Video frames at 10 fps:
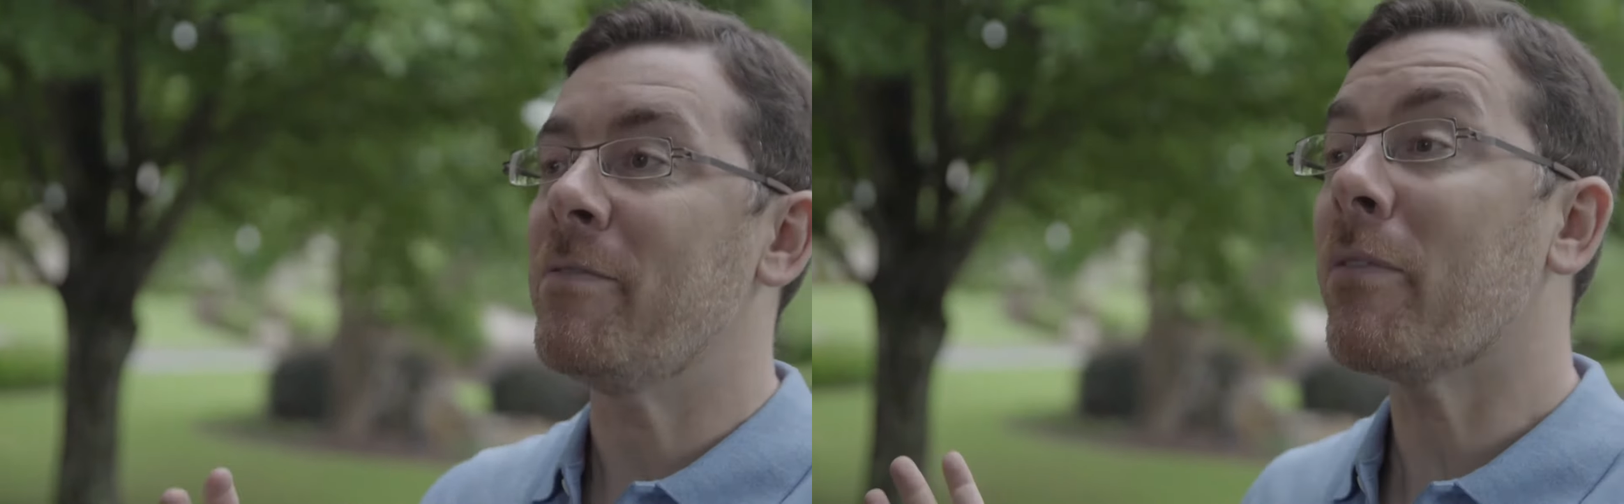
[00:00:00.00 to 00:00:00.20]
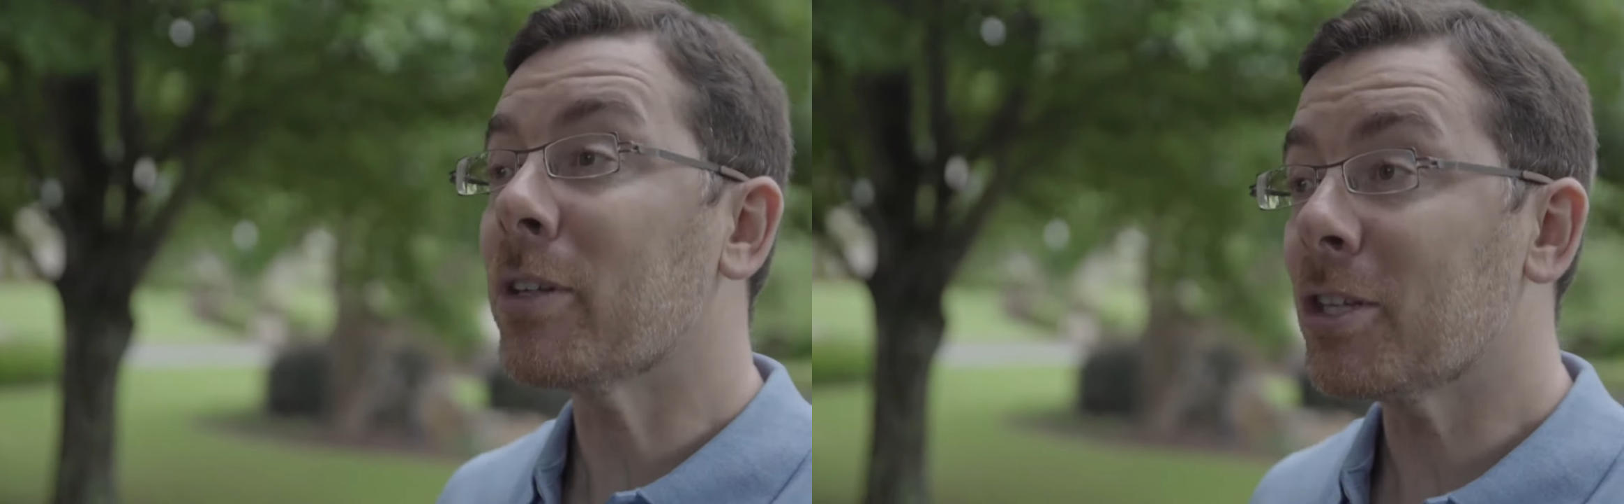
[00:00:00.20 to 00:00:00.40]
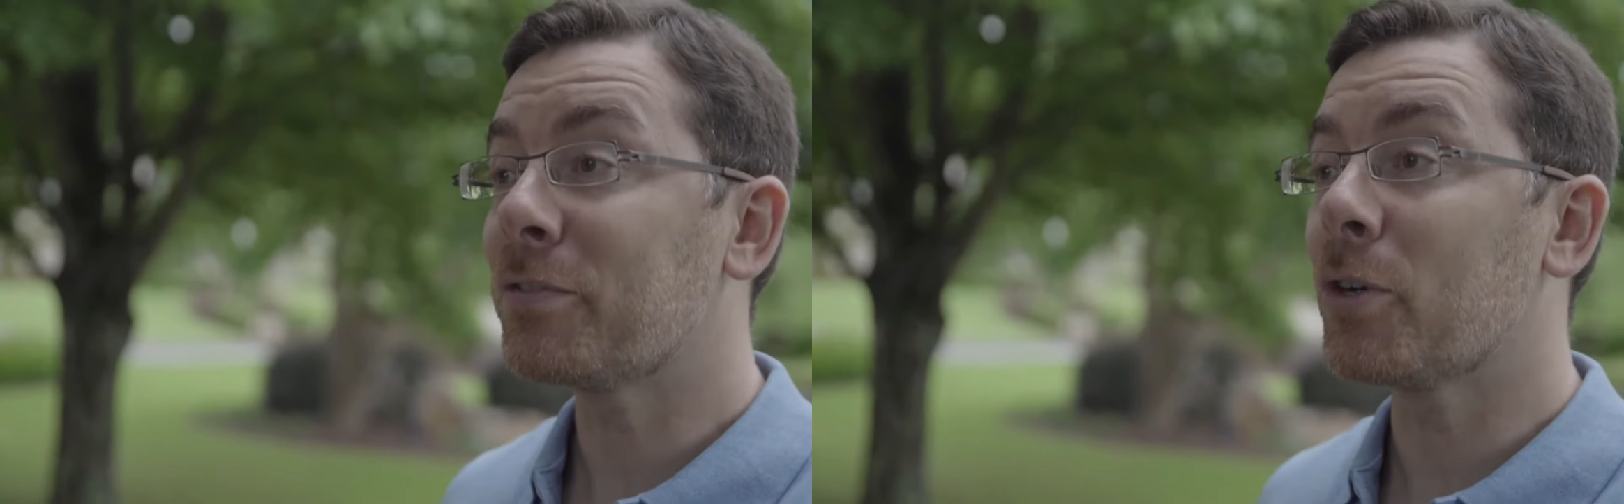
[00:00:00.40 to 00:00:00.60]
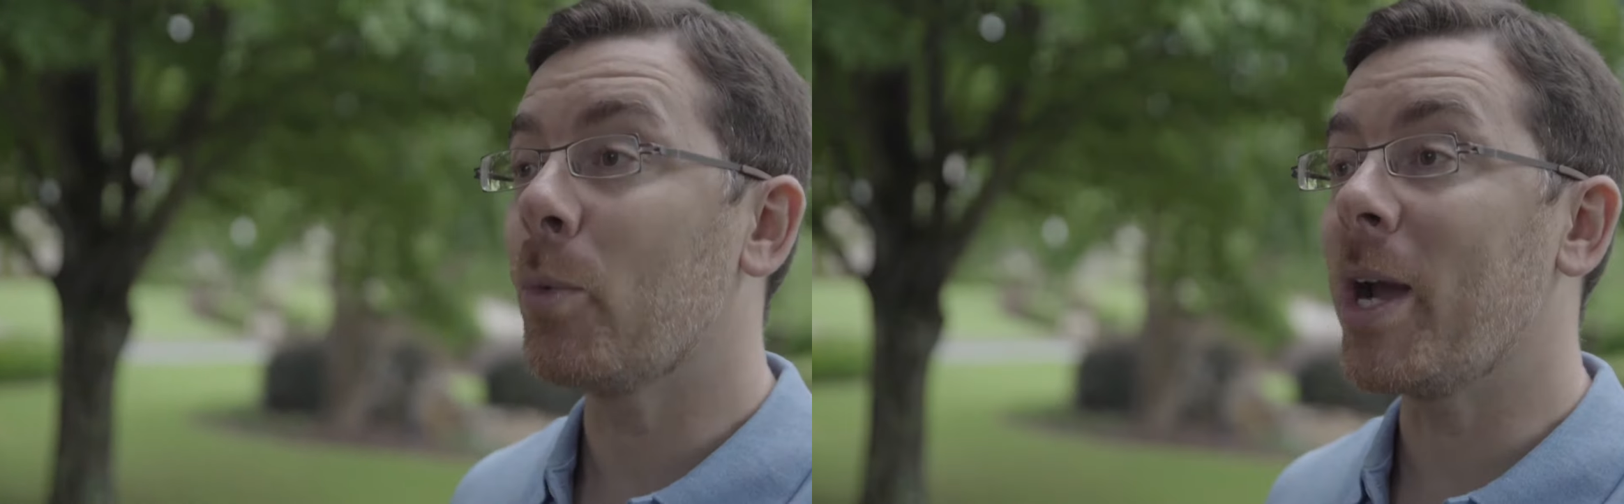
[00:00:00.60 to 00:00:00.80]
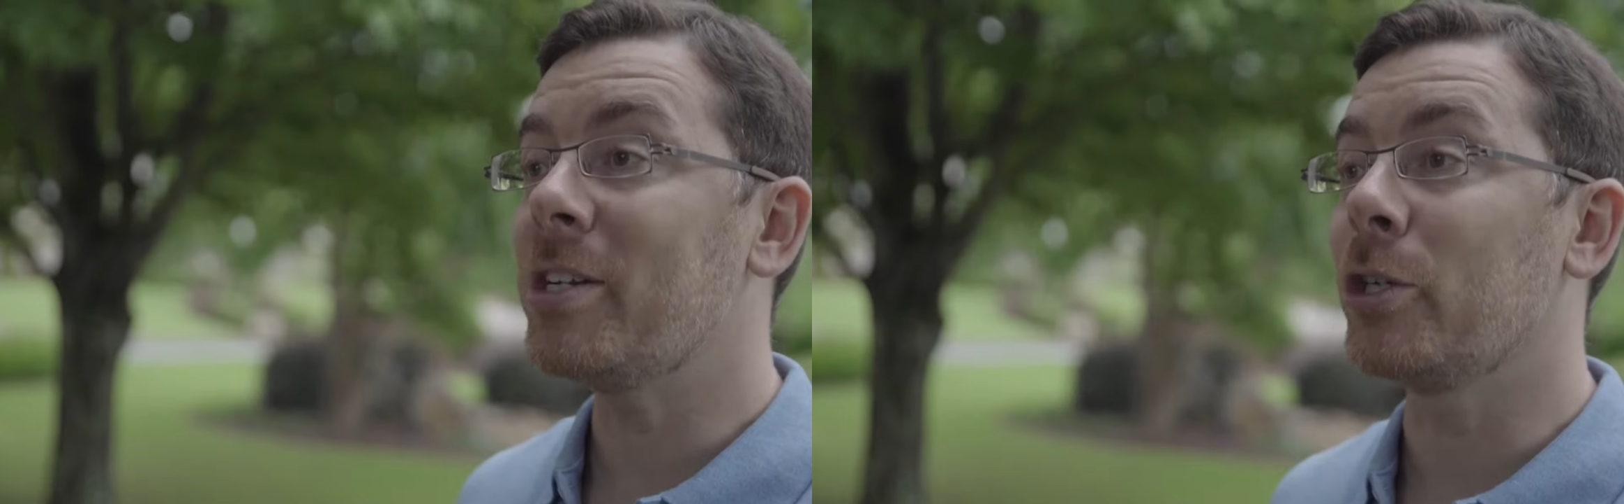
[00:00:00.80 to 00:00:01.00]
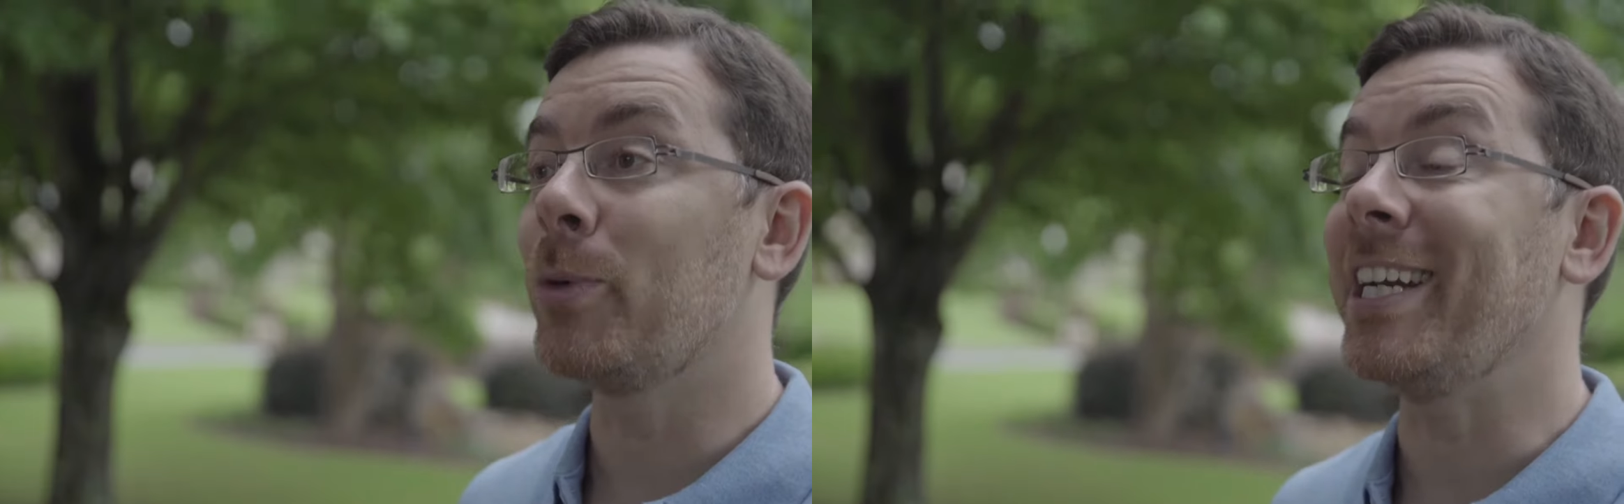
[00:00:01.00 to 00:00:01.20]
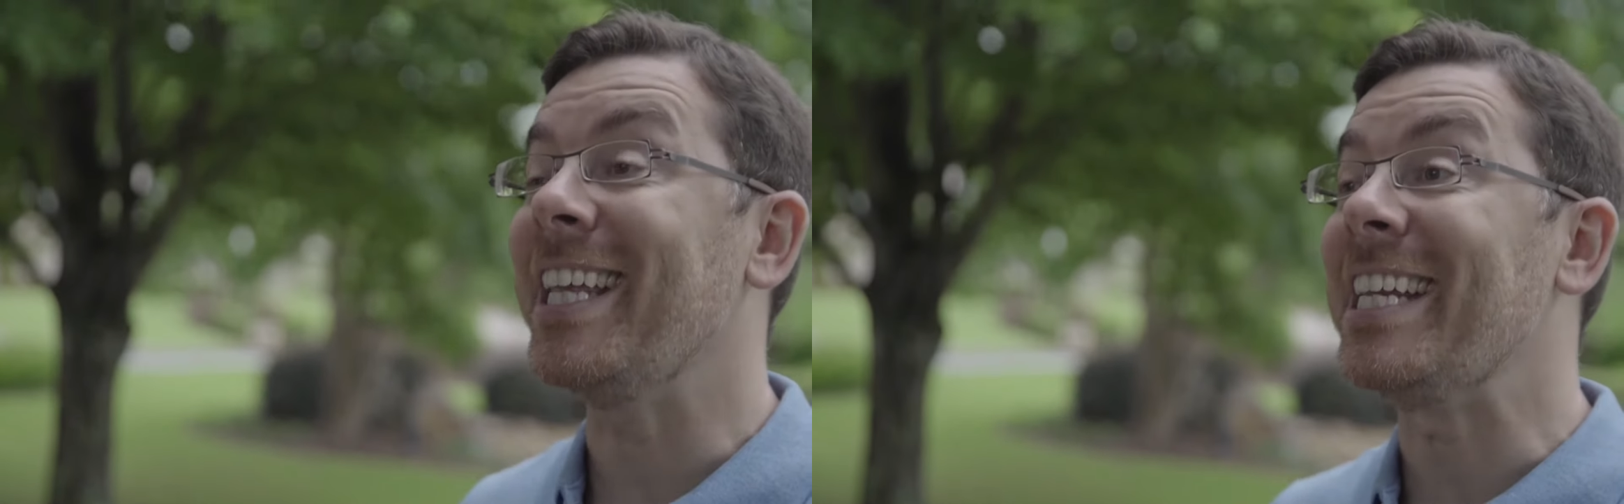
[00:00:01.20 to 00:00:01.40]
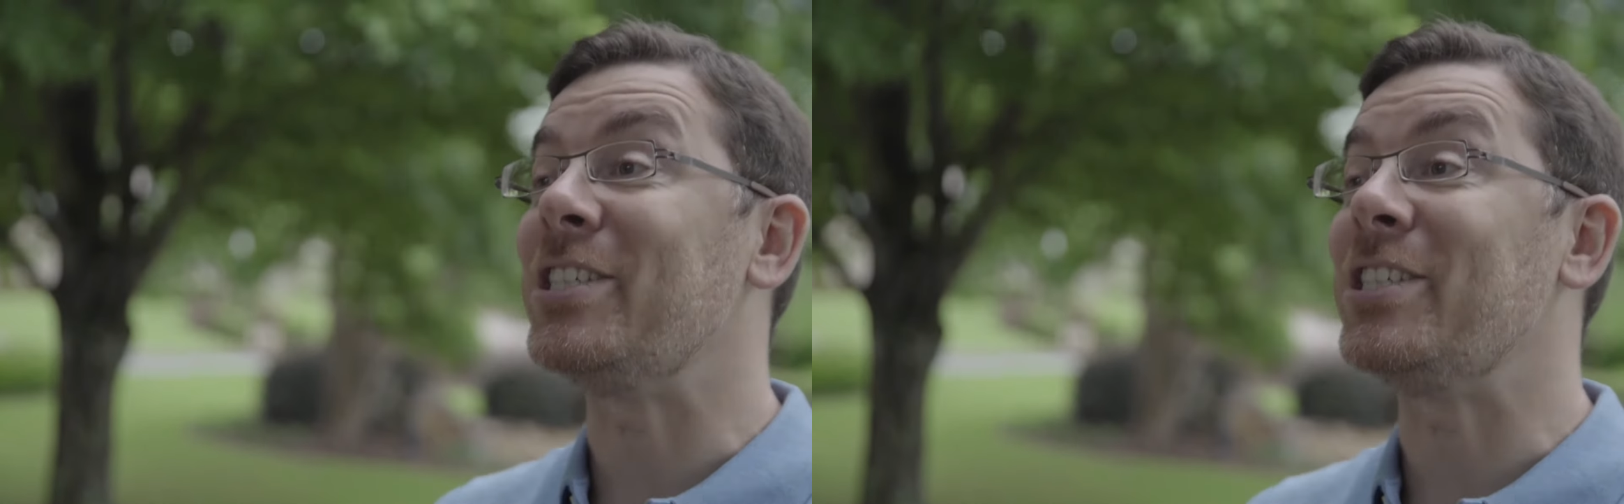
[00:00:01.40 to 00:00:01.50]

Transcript: you ever looked for a way to create an